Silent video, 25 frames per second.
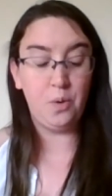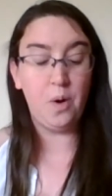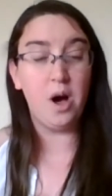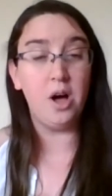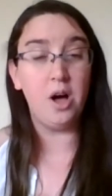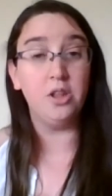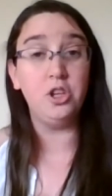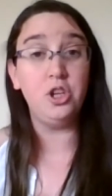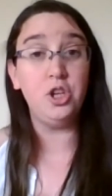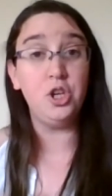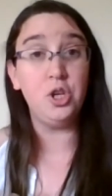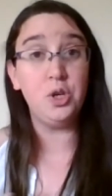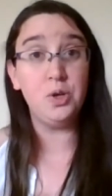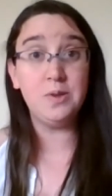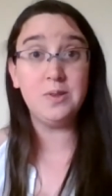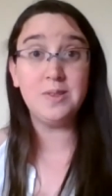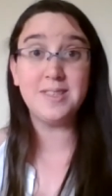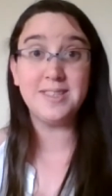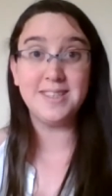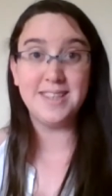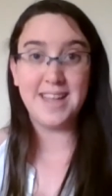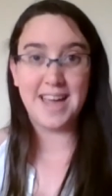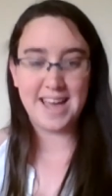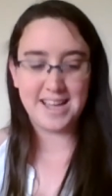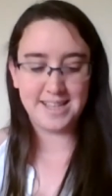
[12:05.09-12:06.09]
unused
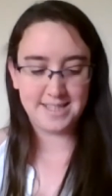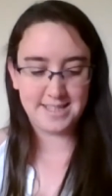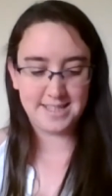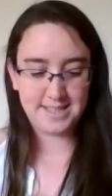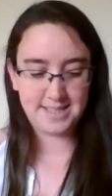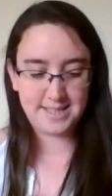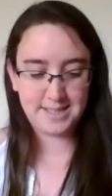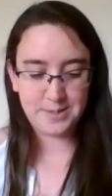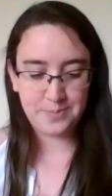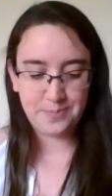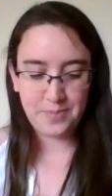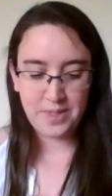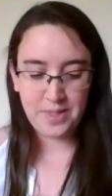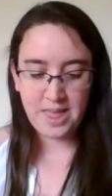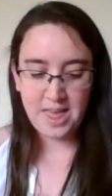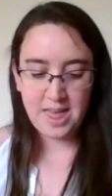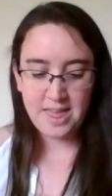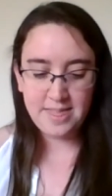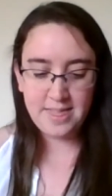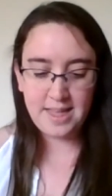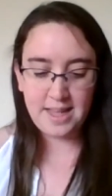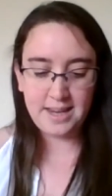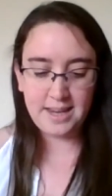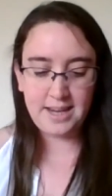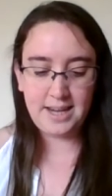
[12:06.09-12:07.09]
nets
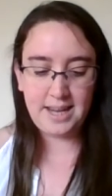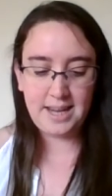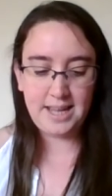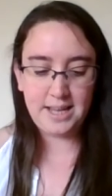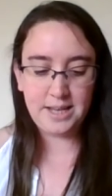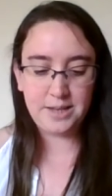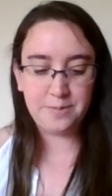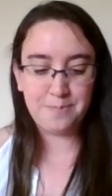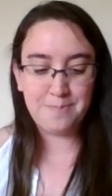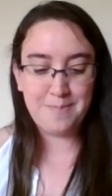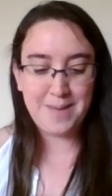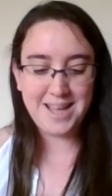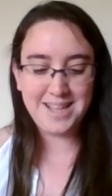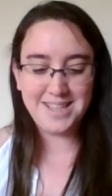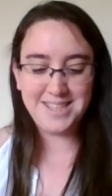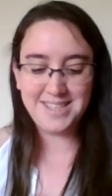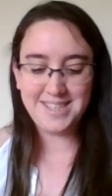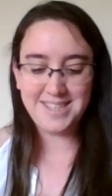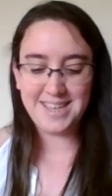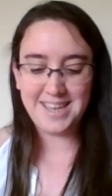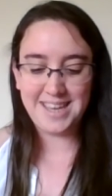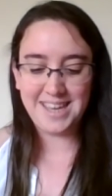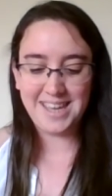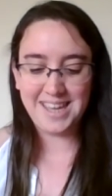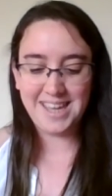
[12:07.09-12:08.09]
that need
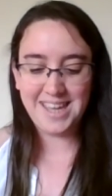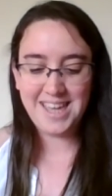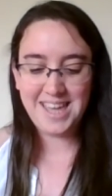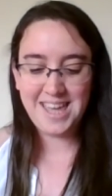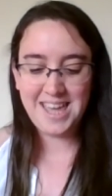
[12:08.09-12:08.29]
mending,